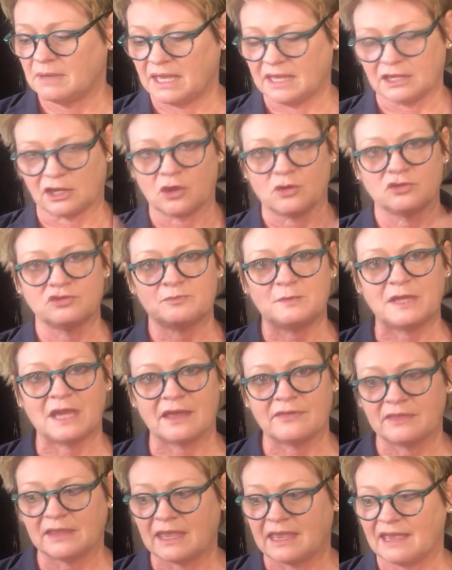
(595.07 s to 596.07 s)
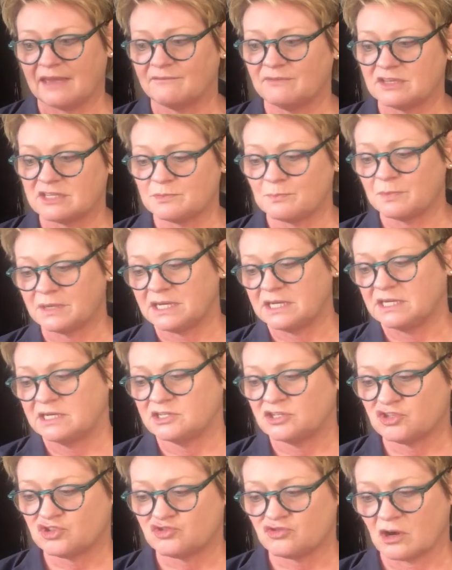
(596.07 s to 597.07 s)
It goes beyond the canvas, but it
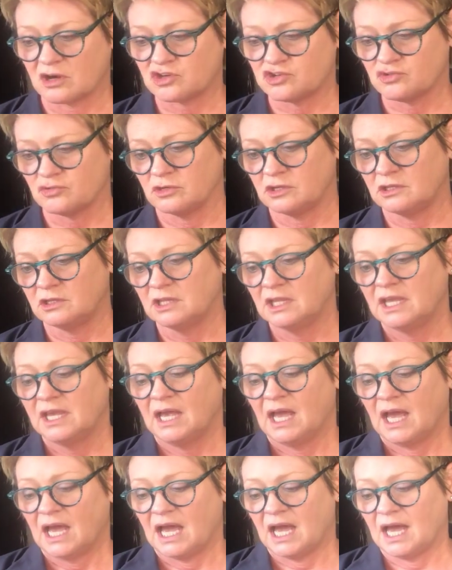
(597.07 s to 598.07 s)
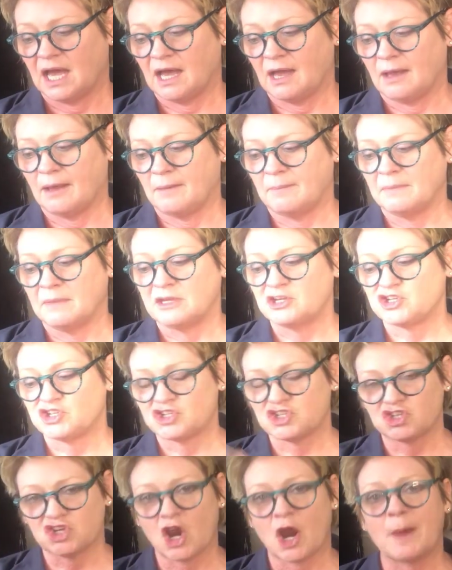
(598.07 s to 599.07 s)
is structural. Um,
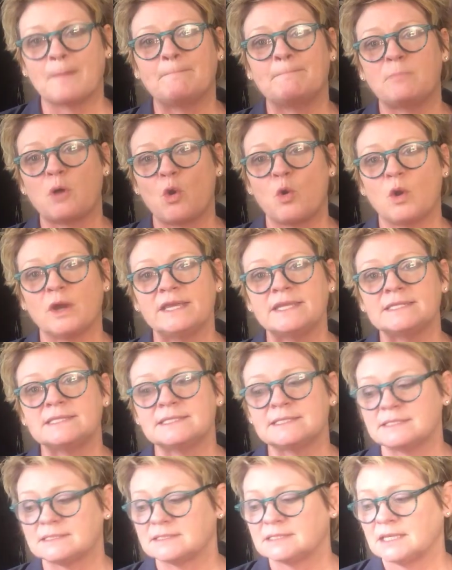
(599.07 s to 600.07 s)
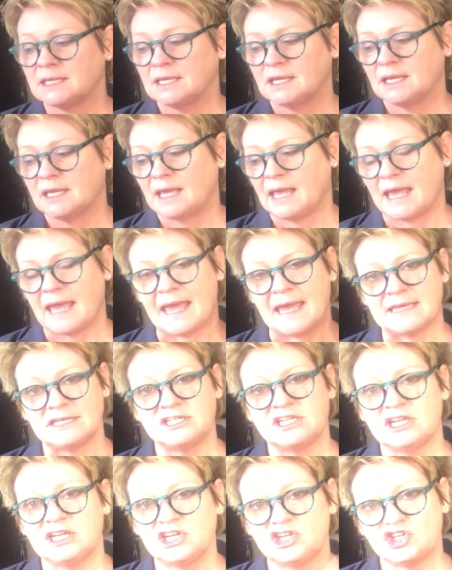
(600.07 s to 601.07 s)
sharp points,
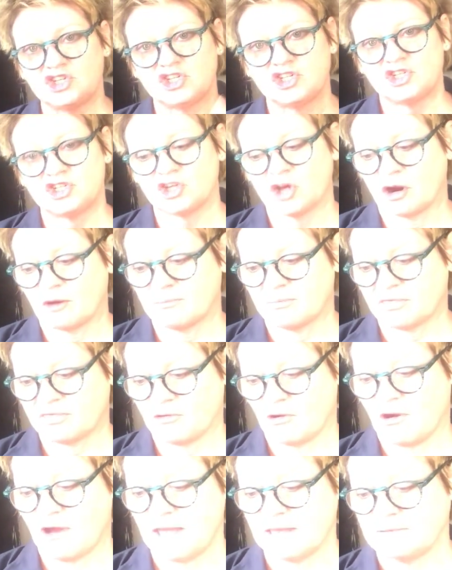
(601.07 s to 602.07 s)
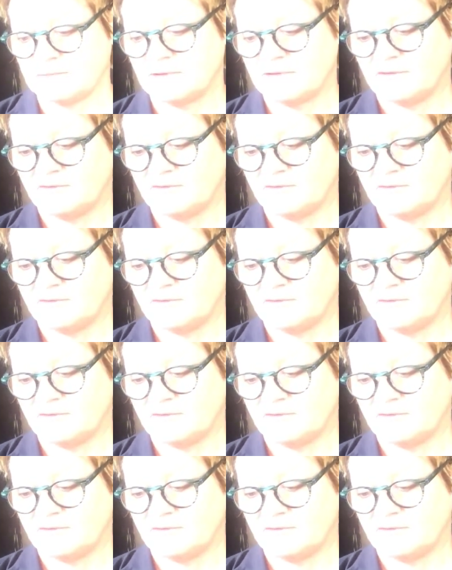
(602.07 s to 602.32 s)
edgy, sharp thought,